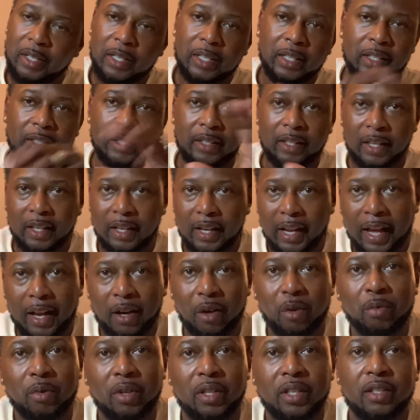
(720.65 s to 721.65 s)
Again, I
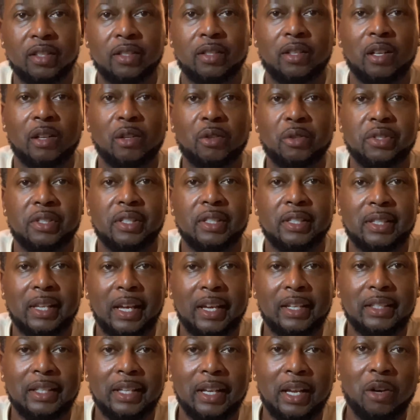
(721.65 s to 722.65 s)
don't want to disclose the
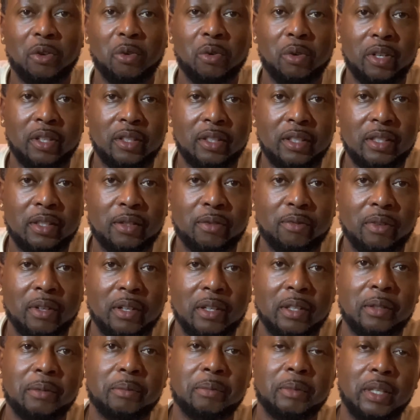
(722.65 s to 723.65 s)
site that I ordered these
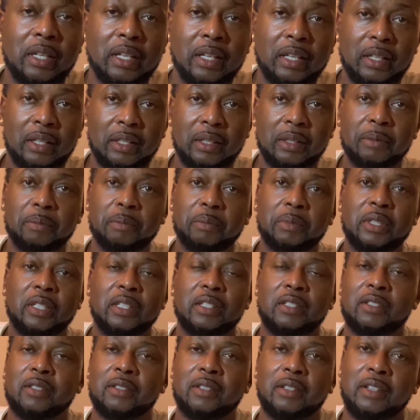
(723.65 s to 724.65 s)
from,
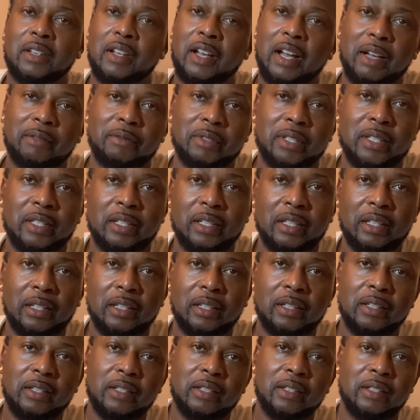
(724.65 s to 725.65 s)
because obviously,
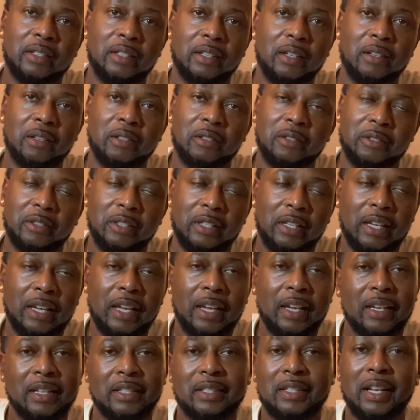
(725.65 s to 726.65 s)
you know,
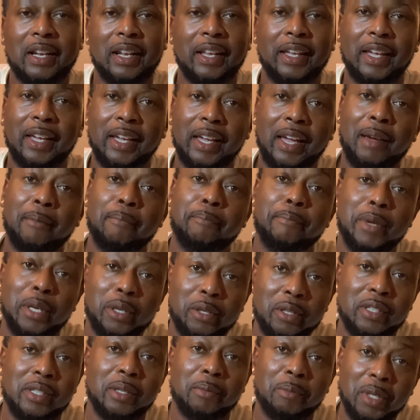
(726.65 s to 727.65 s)
it's not like I got
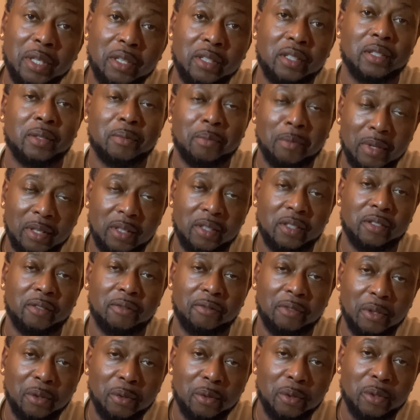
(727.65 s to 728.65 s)
millions of
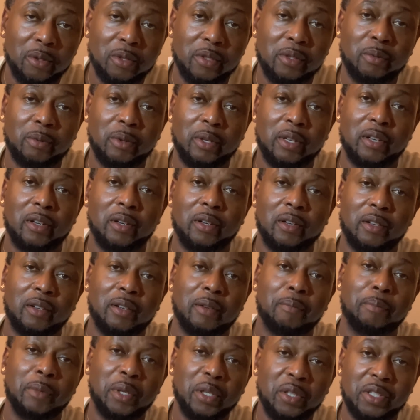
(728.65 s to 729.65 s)
viewers where
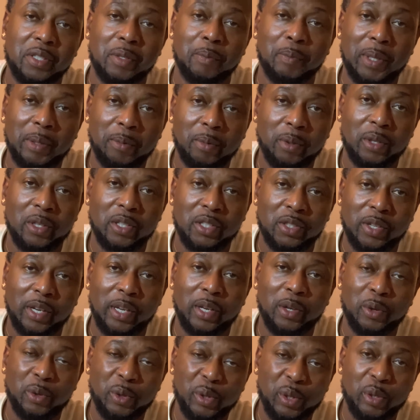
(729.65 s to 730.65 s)
millions of people are gonna try to
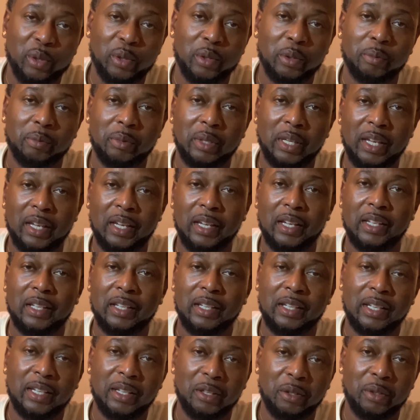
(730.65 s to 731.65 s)
order them and
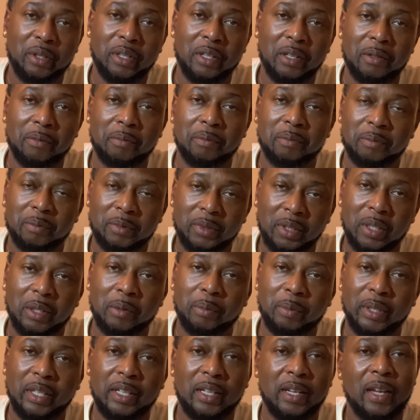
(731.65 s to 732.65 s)
it'll get them, you know.
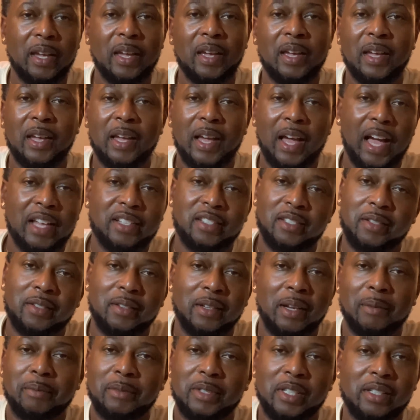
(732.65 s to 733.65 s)
But I
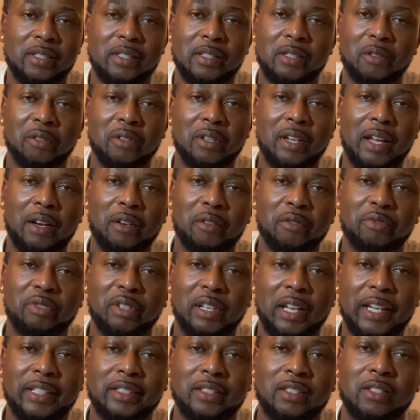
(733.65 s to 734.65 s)
don't feel
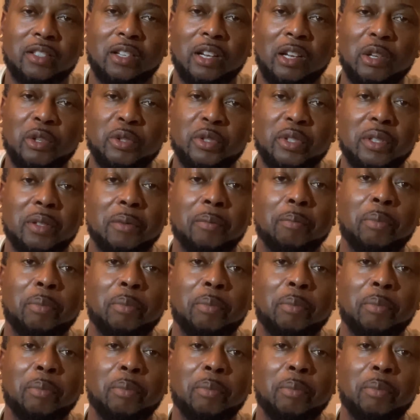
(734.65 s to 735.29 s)
like disclosing them.